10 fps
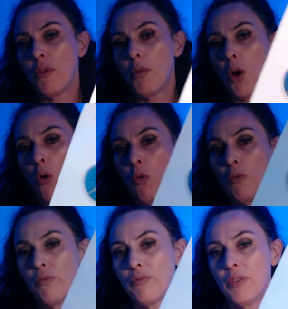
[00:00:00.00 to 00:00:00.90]
the bowl,
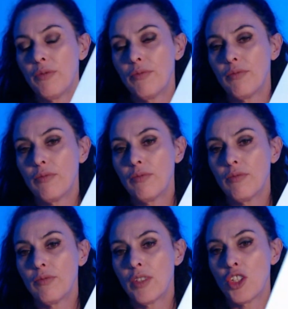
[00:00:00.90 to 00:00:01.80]

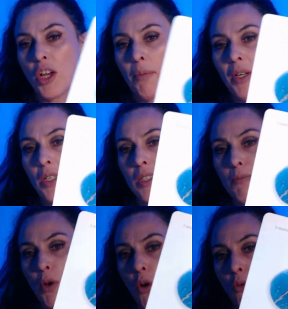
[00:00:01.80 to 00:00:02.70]
the Japanese
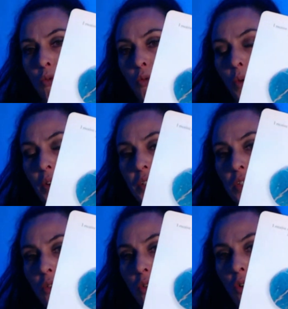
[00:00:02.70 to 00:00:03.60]
bowl, where it's
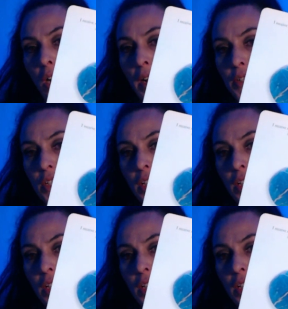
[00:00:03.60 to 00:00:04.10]
got cracks